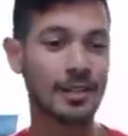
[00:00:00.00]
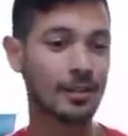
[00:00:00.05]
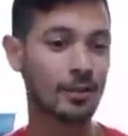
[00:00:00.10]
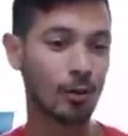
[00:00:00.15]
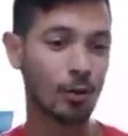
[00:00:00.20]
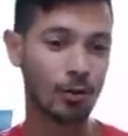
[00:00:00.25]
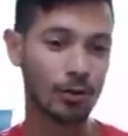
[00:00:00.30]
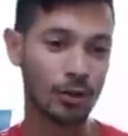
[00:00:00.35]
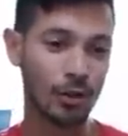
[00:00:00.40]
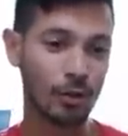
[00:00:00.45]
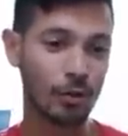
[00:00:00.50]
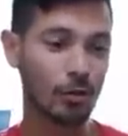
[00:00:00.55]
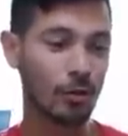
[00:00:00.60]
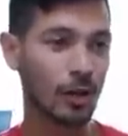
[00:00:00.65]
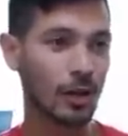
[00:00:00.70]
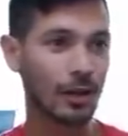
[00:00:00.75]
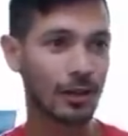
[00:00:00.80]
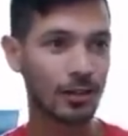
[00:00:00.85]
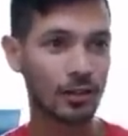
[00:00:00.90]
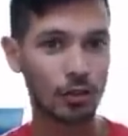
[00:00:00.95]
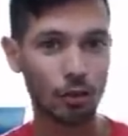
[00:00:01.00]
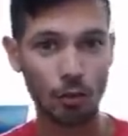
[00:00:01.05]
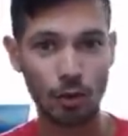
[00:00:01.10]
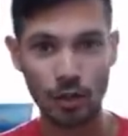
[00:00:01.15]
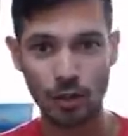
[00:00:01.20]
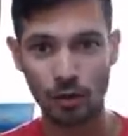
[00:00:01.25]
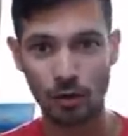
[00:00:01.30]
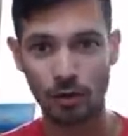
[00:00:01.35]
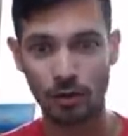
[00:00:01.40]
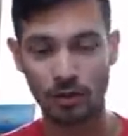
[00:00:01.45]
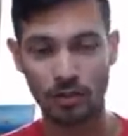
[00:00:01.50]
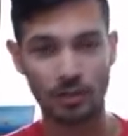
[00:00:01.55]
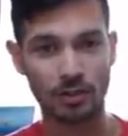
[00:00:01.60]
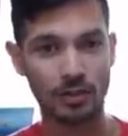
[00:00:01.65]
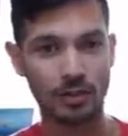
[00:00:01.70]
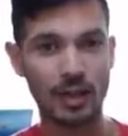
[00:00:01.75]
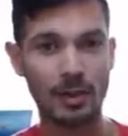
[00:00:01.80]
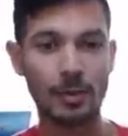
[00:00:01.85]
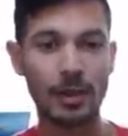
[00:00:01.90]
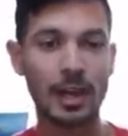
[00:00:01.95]
It's also uh, storage
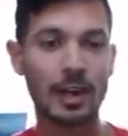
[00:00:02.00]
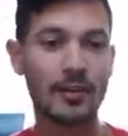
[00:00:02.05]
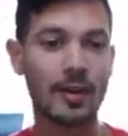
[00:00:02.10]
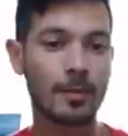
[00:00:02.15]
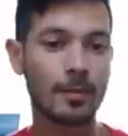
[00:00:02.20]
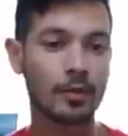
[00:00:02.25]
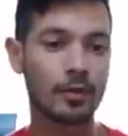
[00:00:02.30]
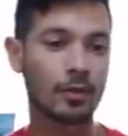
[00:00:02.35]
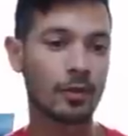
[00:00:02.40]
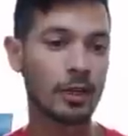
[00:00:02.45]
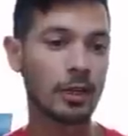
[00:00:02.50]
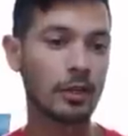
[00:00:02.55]
costs coming out of Amazon.